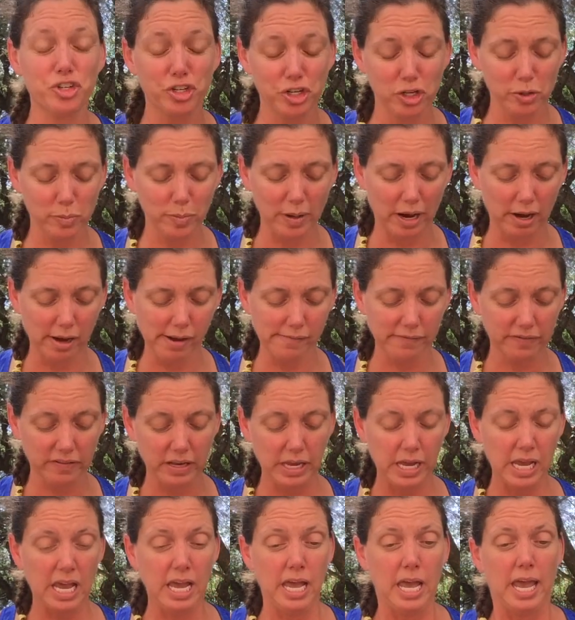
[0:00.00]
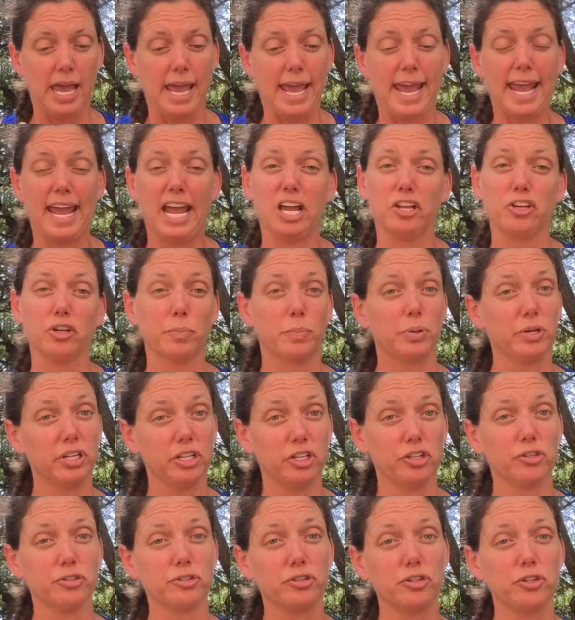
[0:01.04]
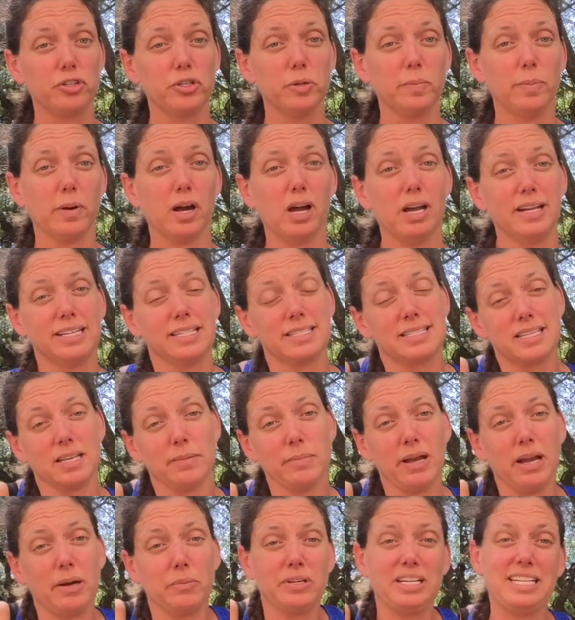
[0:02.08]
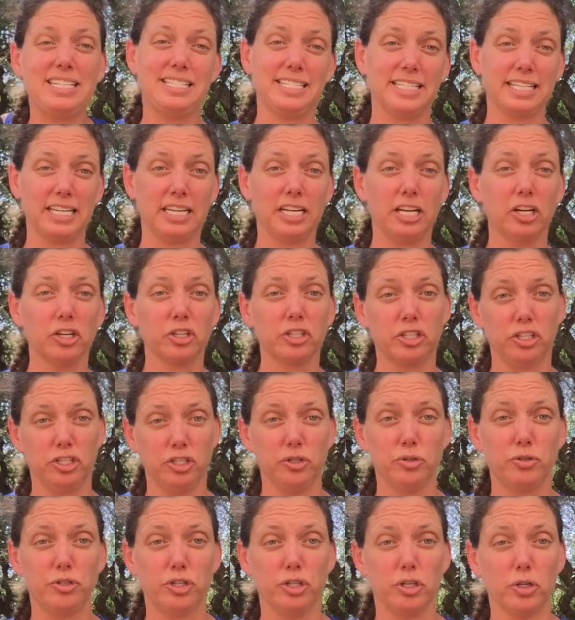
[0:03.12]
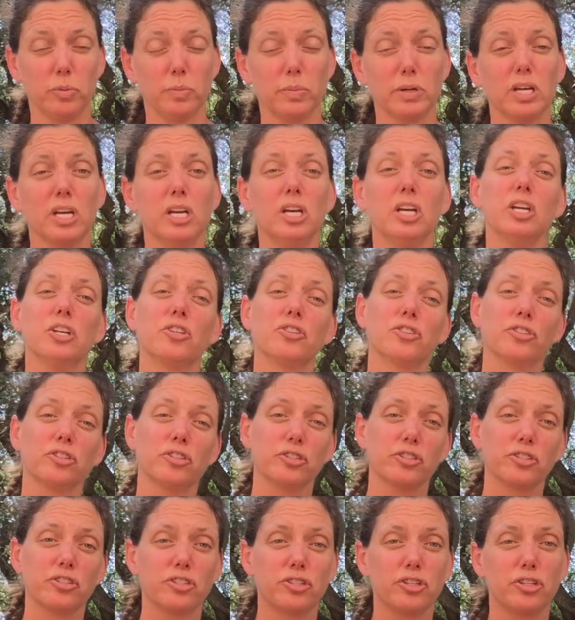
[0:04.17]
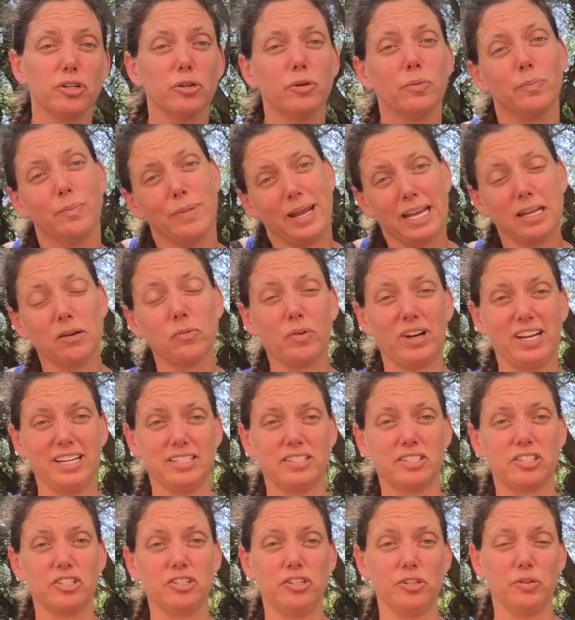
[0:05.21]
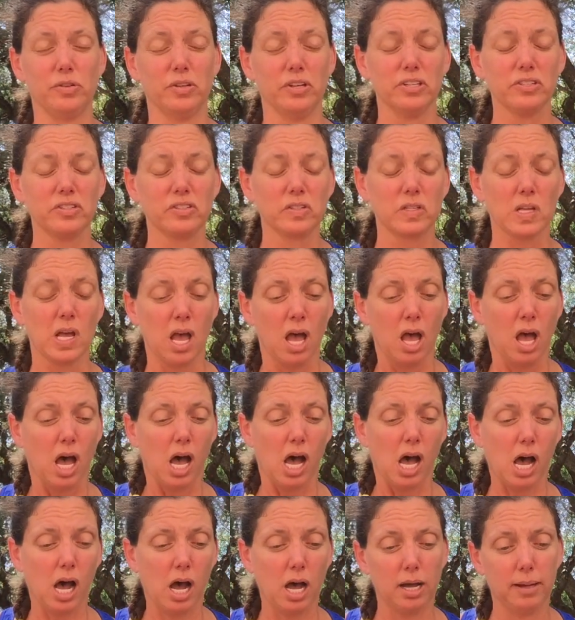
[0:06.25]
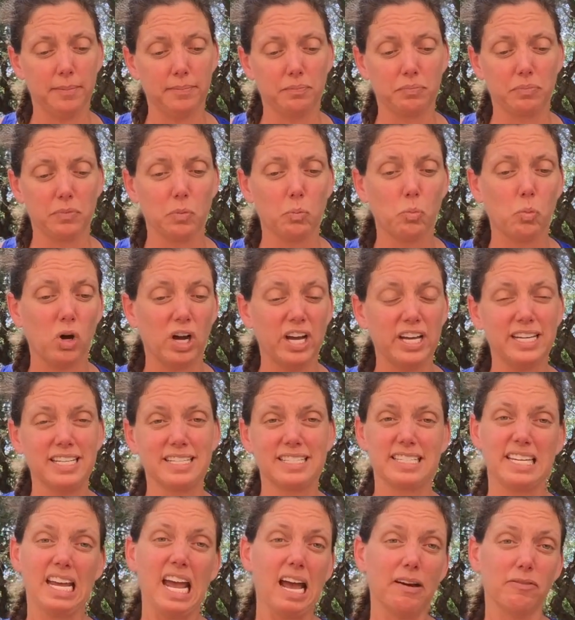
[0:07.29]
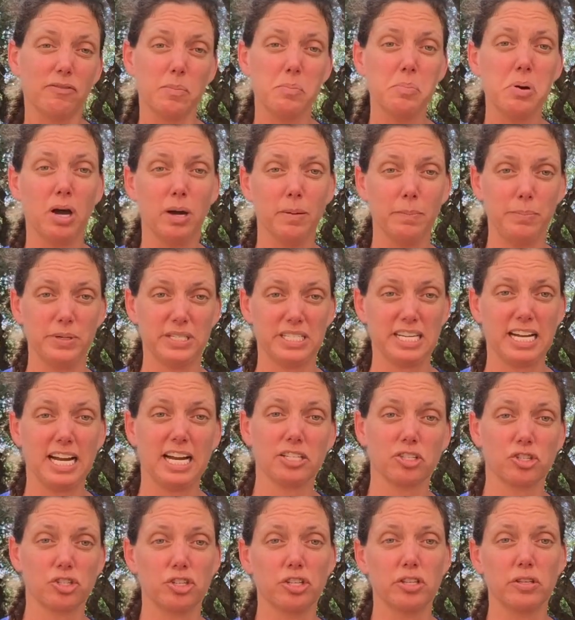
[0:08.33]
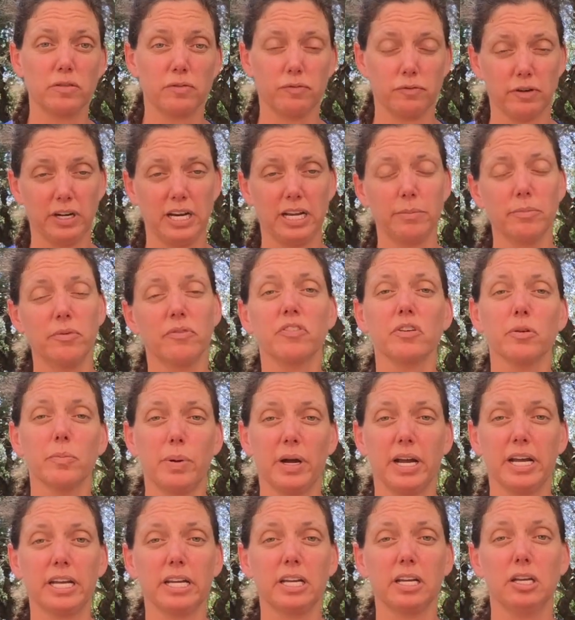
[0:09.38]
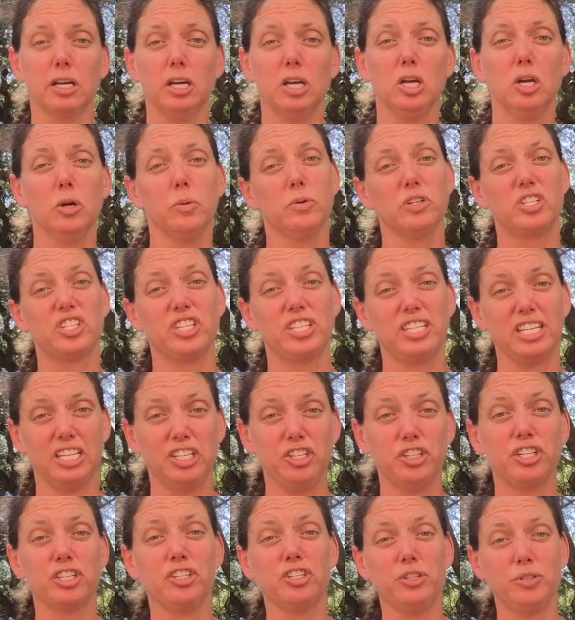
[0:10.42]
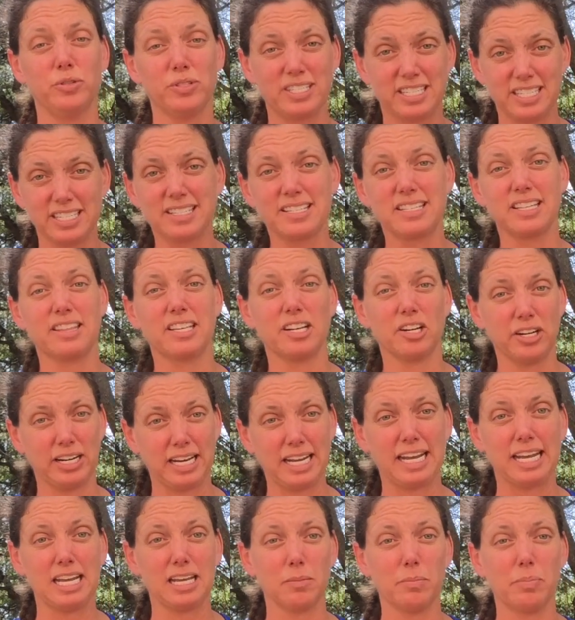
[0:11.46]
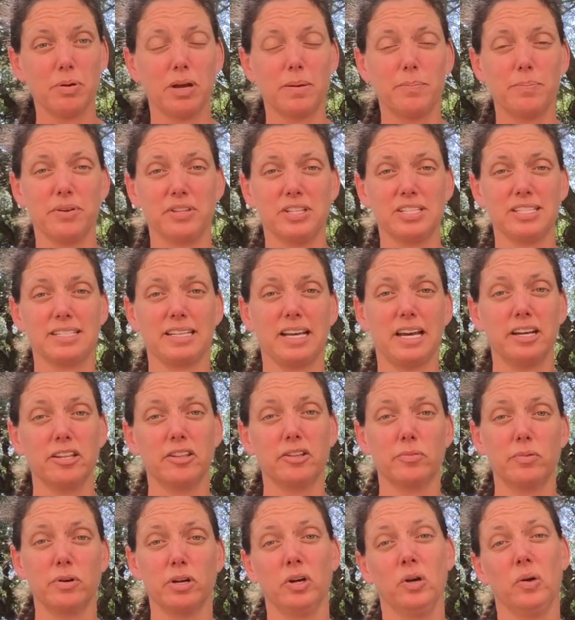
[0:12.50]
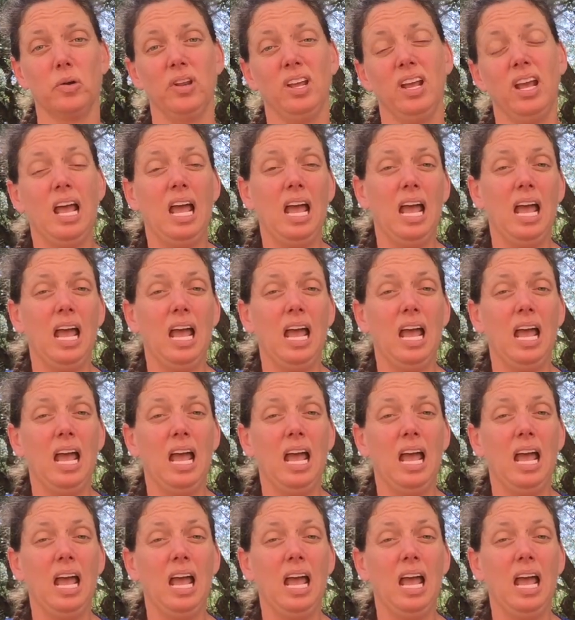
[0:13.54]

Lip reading: your tube off. and you're putting your new tube on, and somehow we need to get air in the new tube. So there's two main ways to do this. One is to have a pump attached to the frame of your bike, which then you can use to sit there and hand pump on the side of the road.